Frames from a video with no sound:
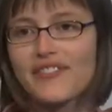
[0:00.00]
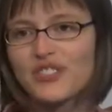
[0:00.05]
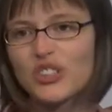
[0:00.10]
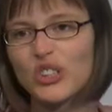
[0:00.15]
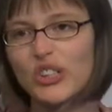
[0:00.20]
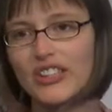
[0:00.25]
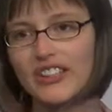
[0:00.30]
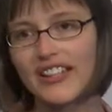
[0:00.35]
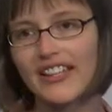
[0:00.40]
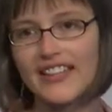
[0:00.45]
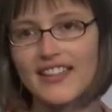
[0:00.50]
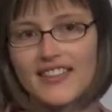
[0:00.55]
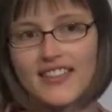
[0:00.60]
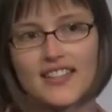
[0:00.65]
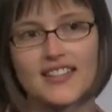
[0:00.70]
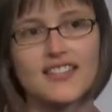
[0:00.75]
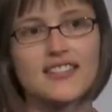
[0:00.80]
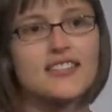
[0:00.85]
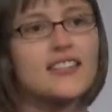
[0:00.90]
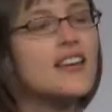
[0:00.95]
to look like
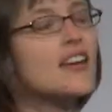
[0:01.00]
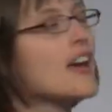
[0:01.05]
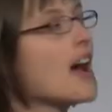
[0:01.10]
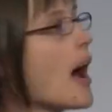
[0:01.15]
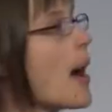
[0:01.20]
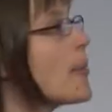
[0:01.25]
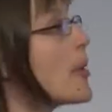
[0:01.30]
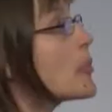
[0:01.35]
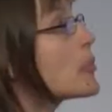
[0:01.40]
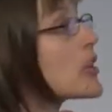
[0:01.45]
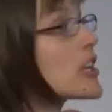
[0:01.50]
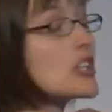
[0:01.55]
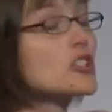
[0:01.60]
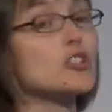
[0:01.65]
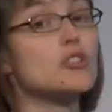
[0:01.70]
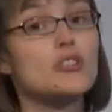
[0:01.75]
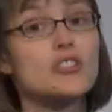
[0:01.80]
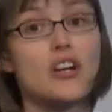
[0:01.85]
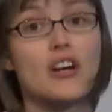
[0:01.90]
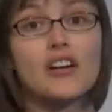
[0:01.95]
this. And we can
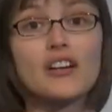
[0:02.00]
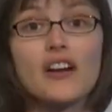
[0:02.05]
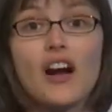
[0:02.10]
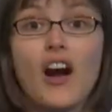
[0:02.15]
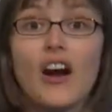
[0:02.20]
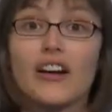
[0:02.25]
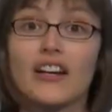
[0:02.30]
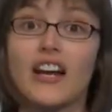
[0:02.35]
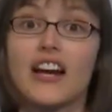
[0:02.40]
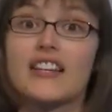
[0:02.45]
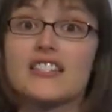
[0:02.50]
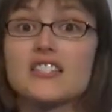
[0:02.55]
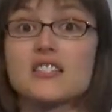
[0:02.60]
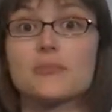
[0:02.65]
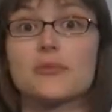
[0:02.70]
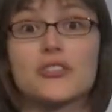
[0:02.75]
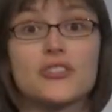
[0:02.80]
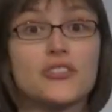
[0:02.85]
use our customer